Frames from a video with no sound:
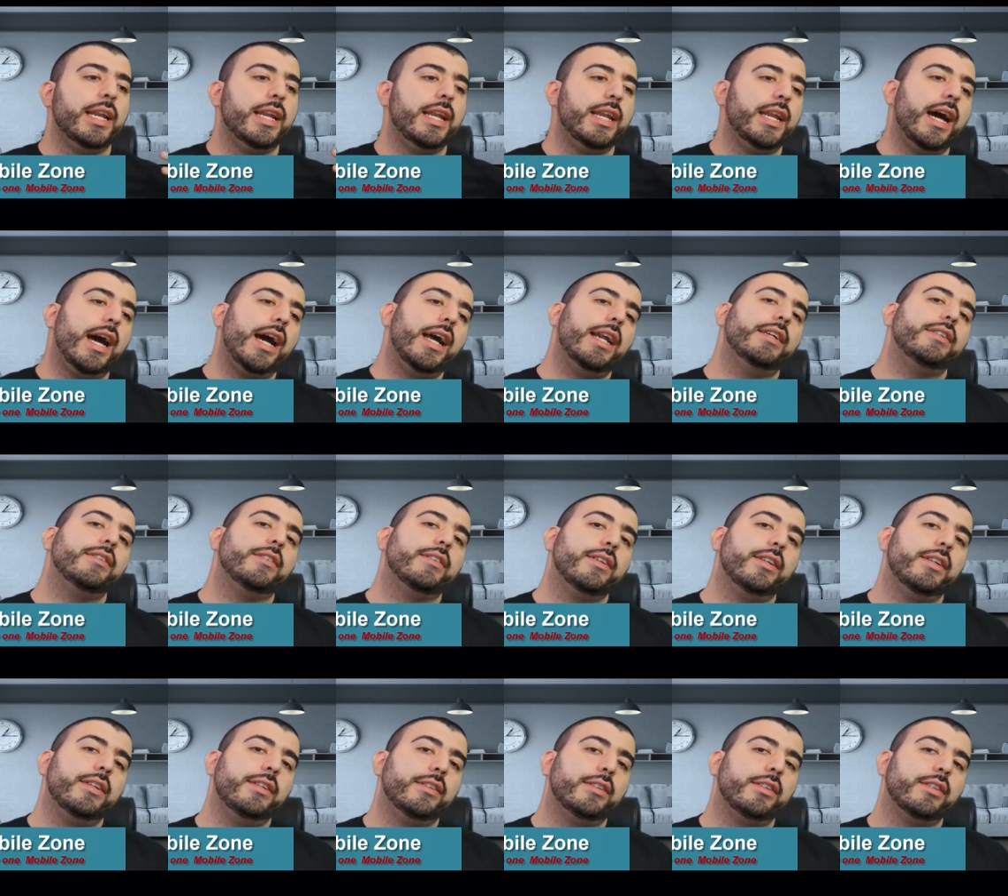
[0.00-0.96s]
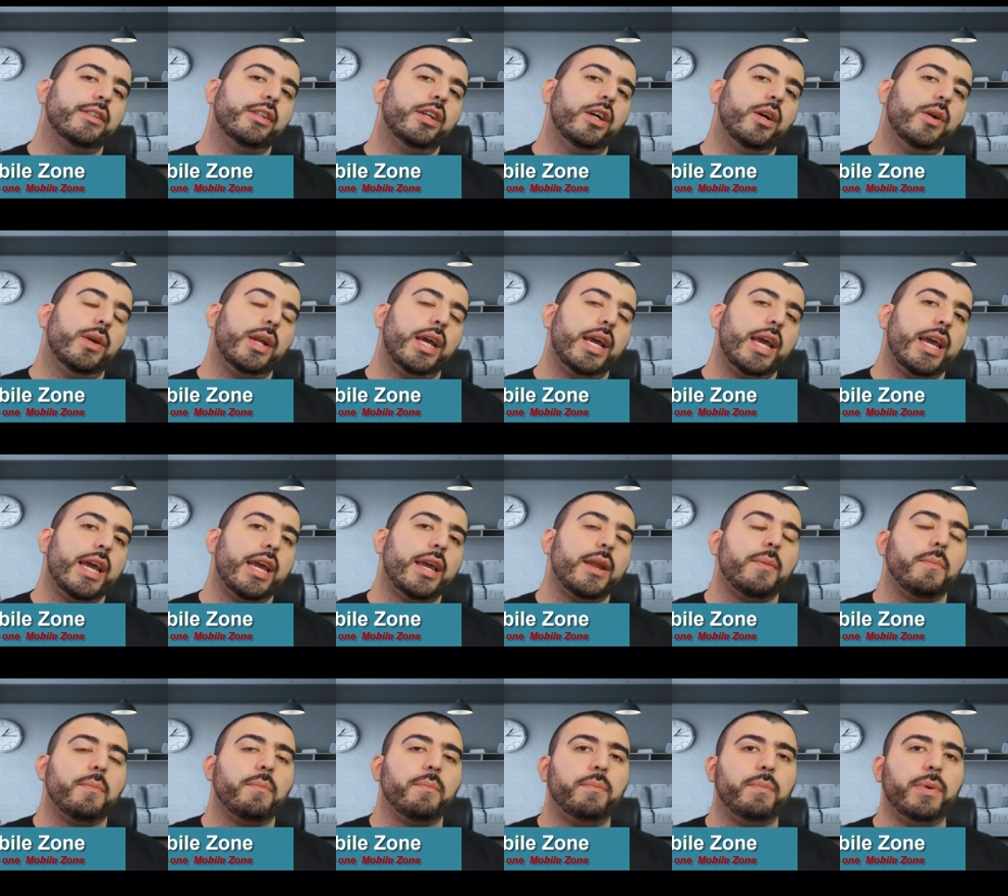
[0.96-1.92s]
Not as good as the Note 8,
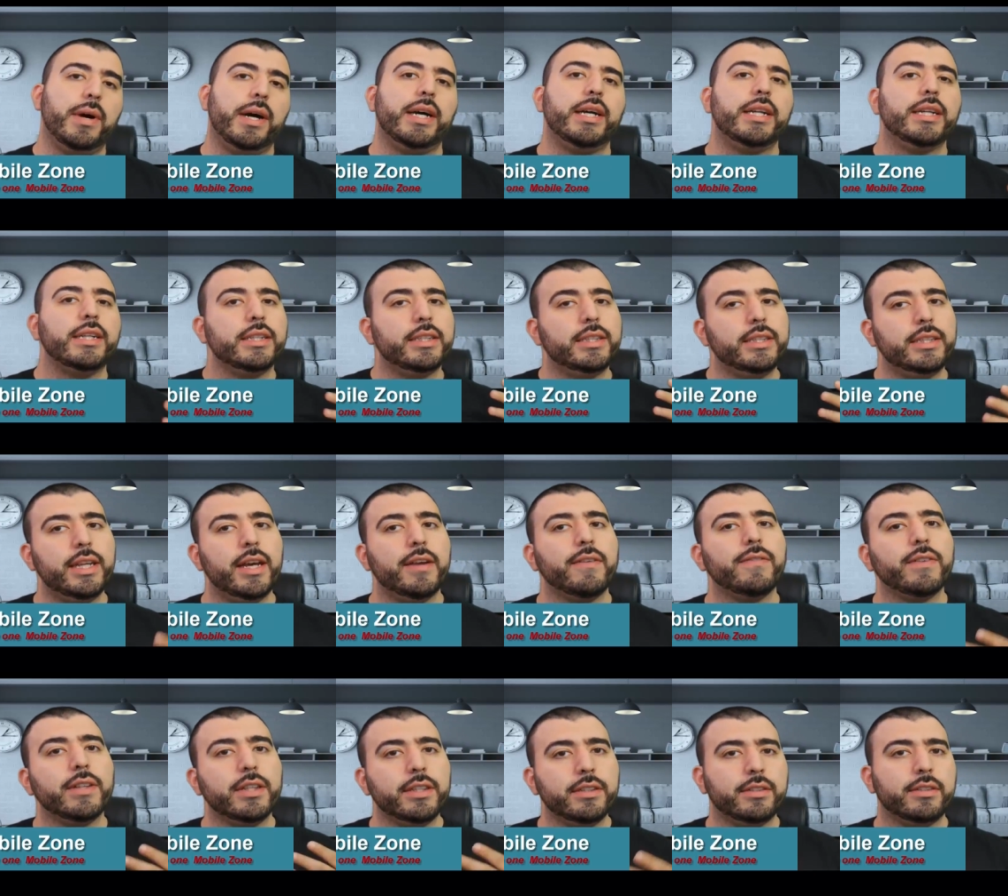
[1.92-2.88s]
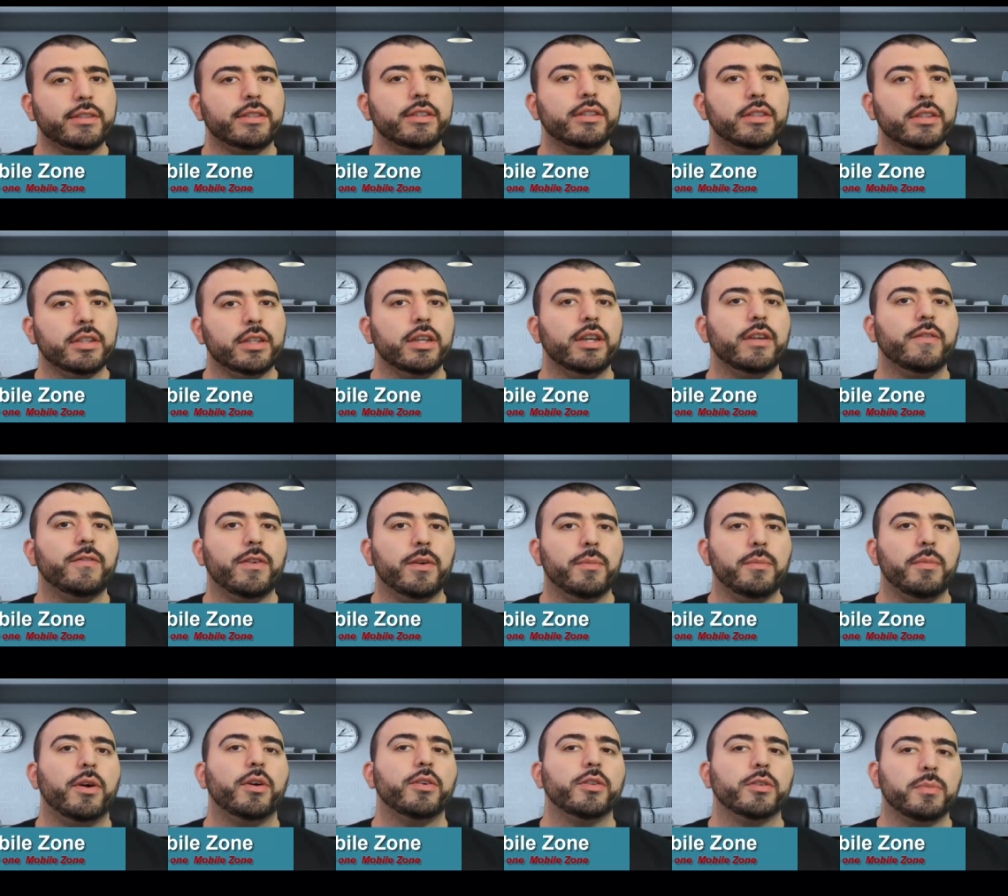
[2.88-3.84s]
but definitely still good for
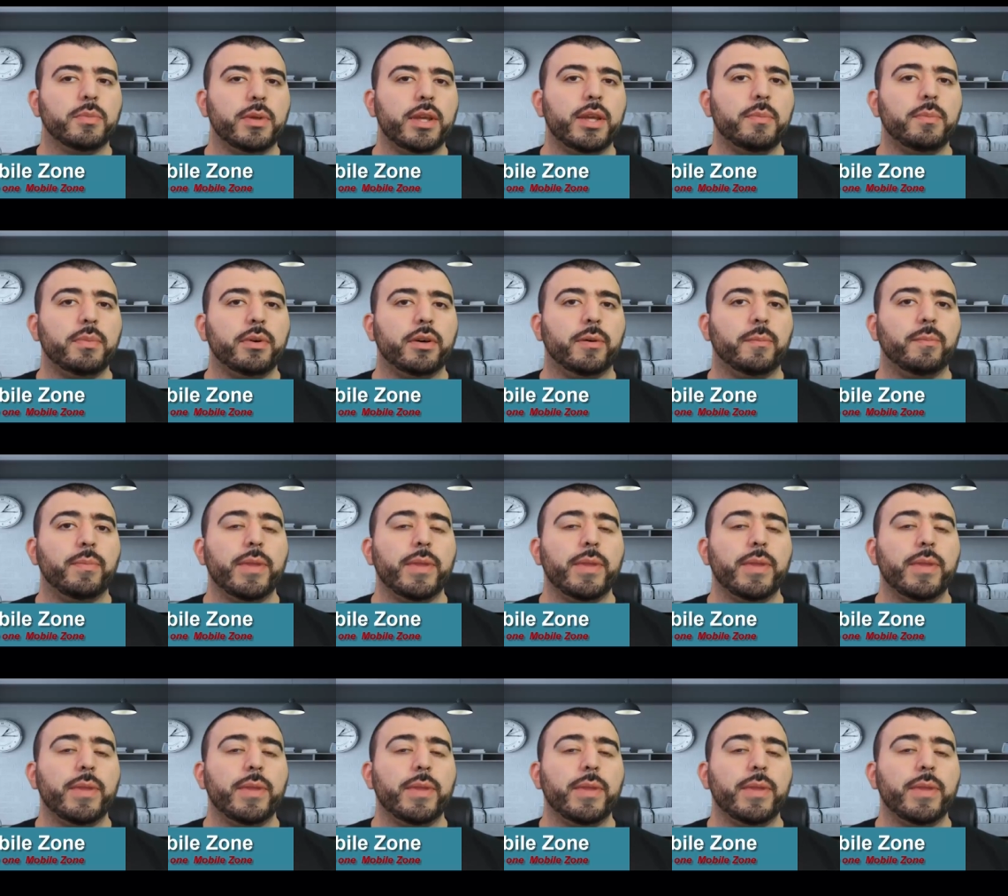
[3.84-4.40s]
most people.